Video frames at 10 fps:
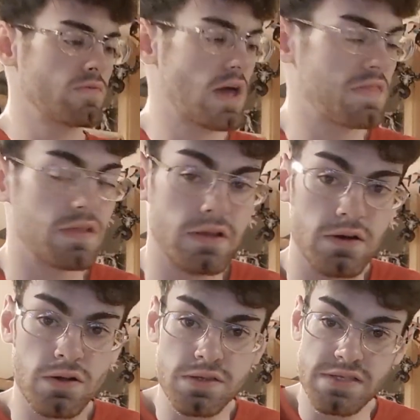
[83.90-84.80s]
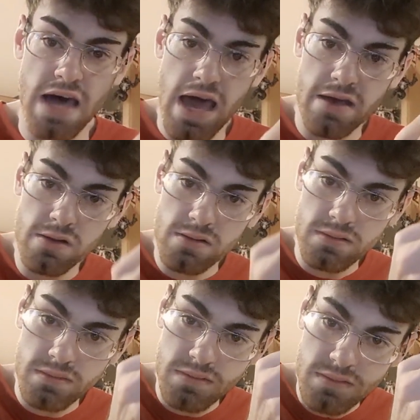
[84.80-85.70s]
Got the little dial,
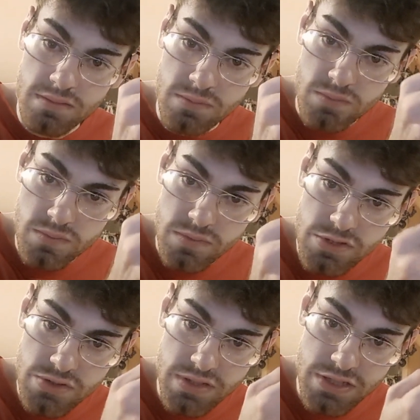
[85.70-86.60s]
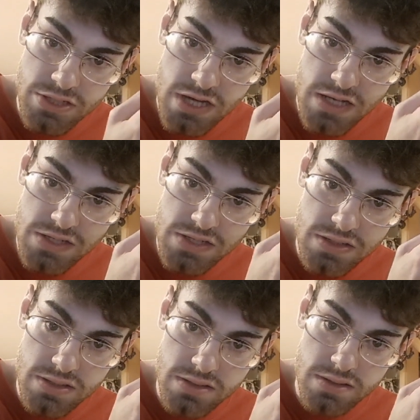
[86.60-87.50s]
which you can
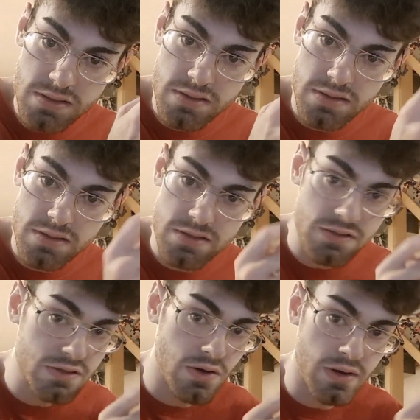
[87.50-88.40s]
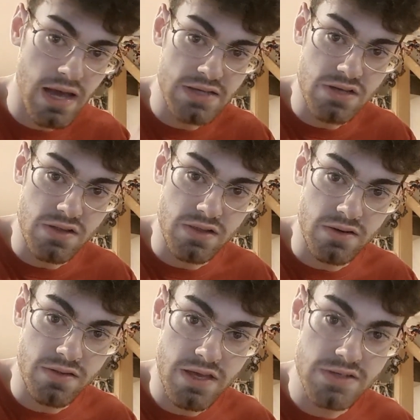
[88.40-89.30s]
adjust, so it has all the
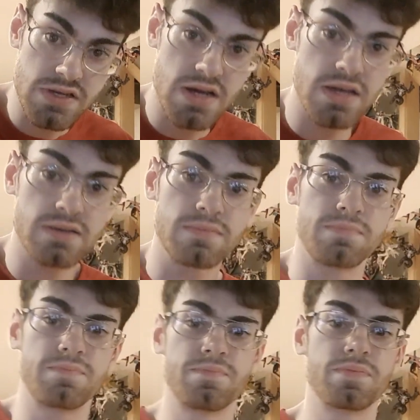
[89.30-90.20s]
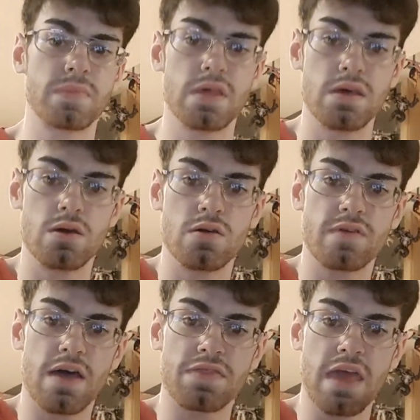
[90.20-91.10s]
little things on it.
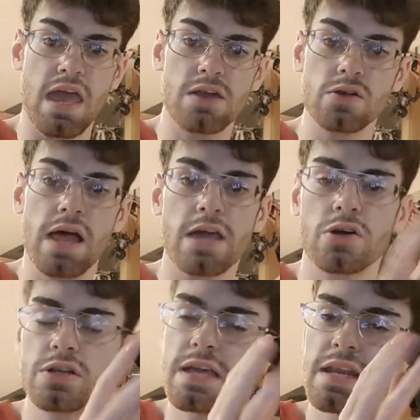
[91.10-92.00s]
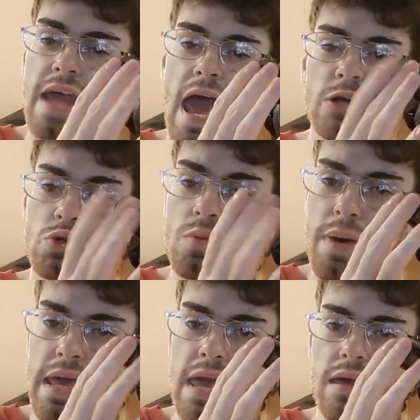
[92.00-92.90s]
Got the handle. I couldn't get an actual
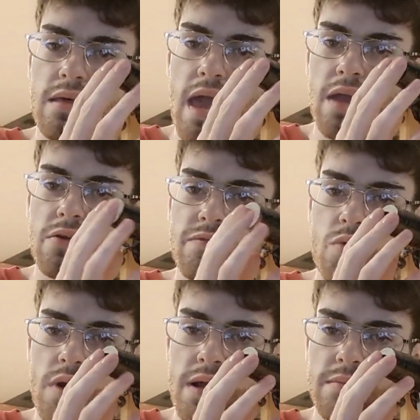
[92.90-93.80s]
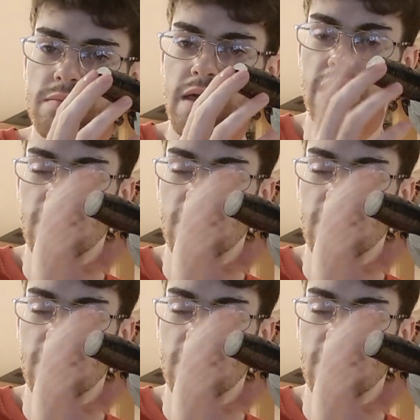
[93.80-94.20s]
bike handle for it, like